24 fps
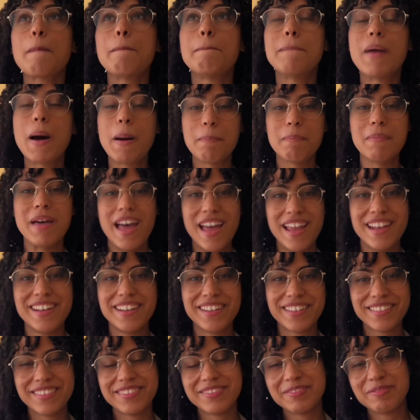but
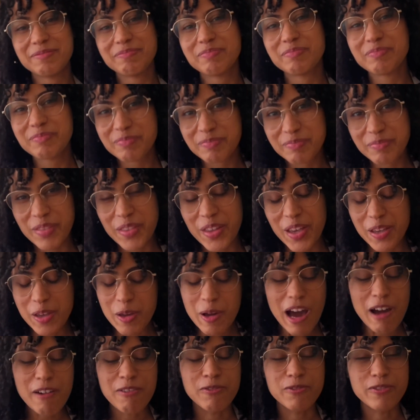men,
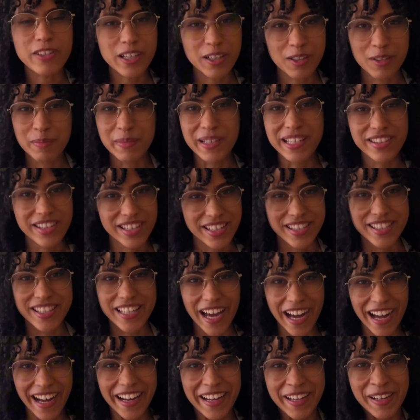you have failed me this
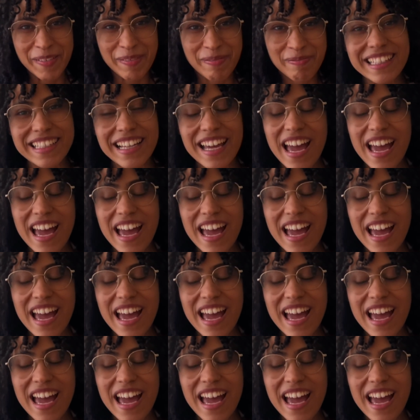time.